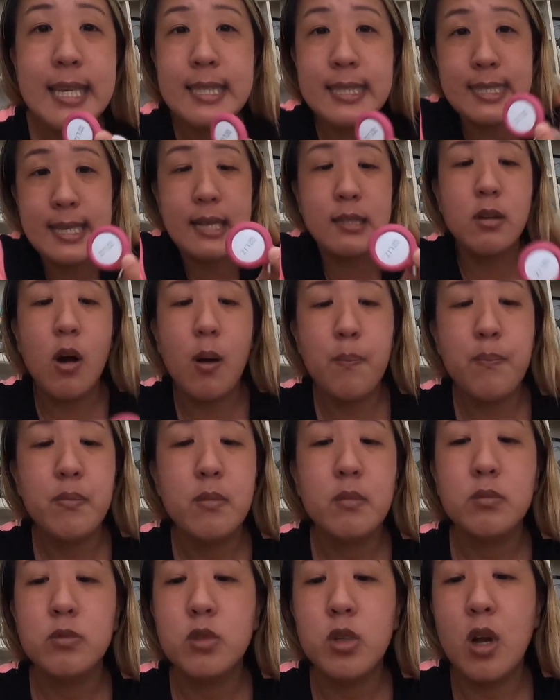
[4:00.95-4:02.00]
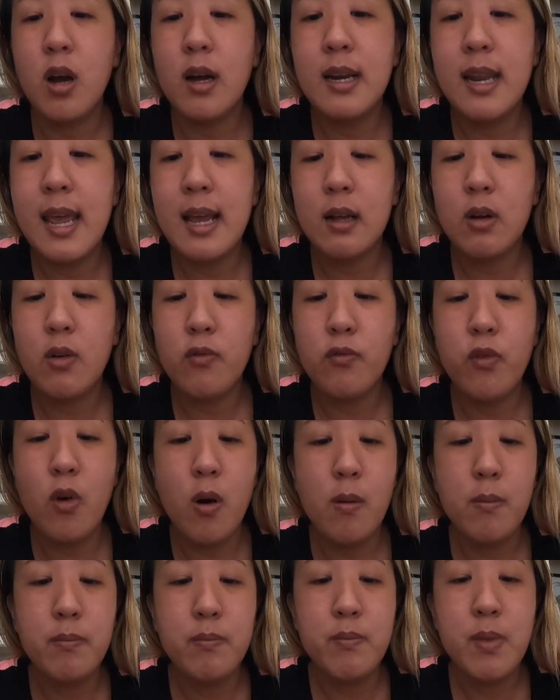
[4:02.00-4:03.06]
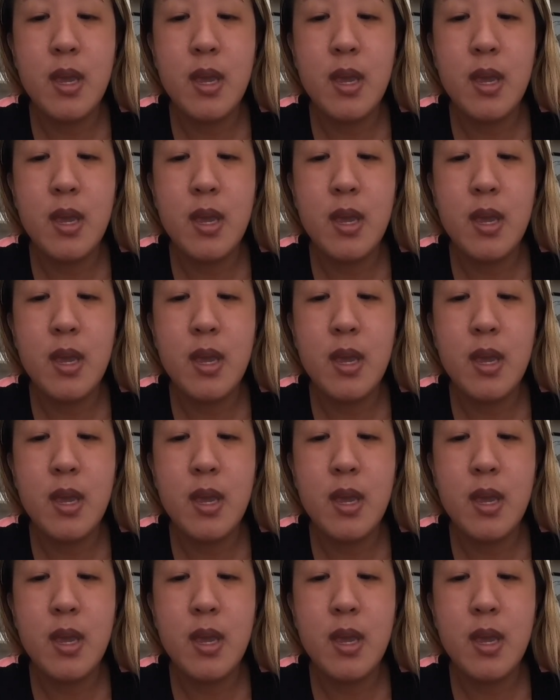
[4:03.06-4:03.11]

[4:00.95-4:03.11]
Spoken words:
setup to connect from